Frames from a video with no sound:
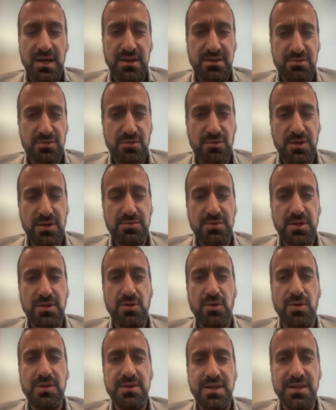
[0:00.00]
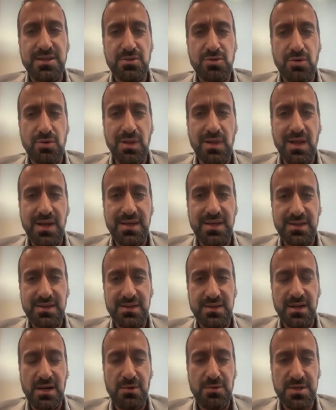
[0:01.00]
through what we call the toll-like
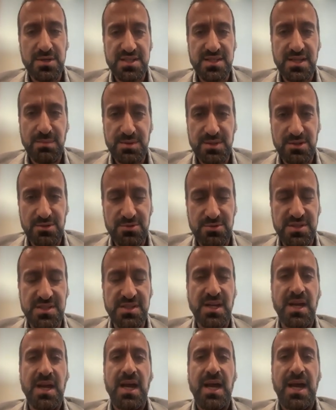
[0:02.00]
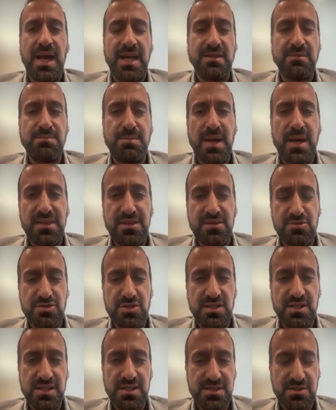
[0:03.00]
receptors and
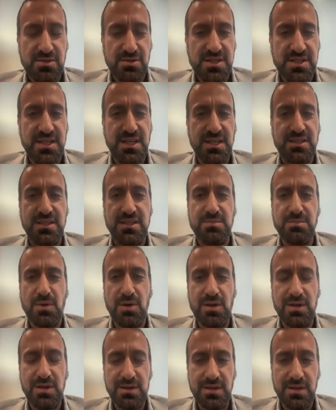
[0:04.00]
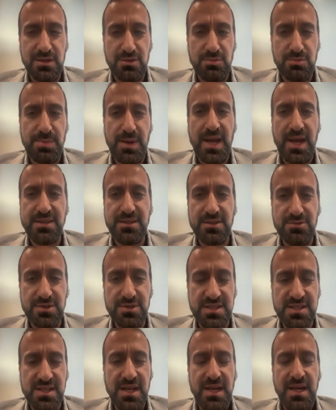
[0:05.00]
pathogen-associated molecular
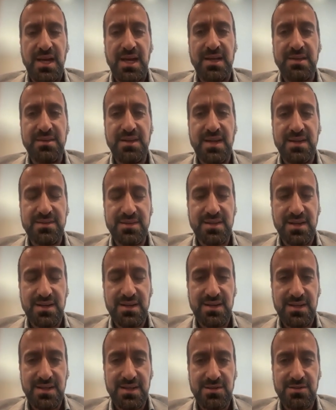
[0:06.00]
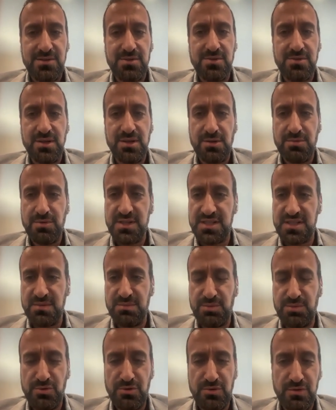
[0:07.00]
patterns, and that can lead to increase in
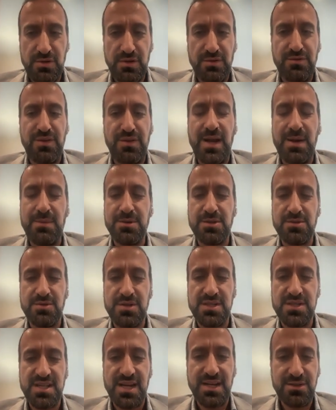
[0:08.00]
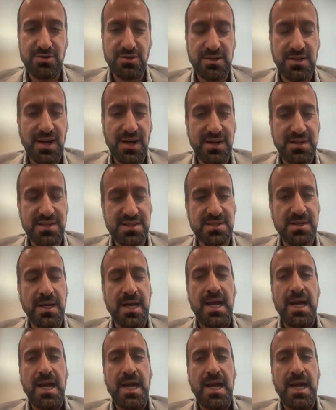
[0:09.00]
pro-inflammatory cytokines.